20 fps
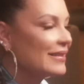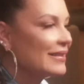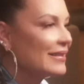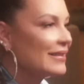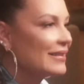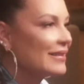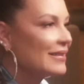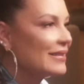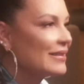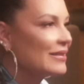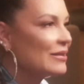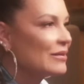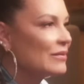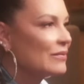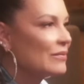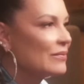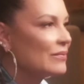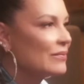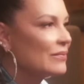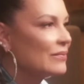
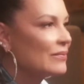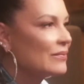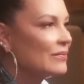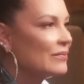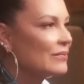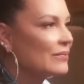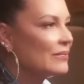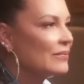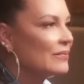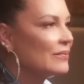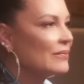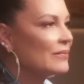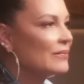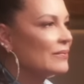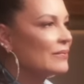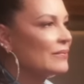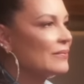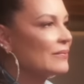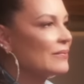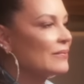
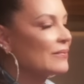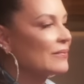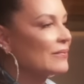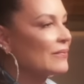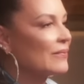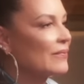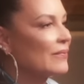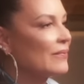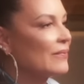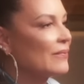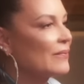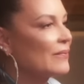[no speech]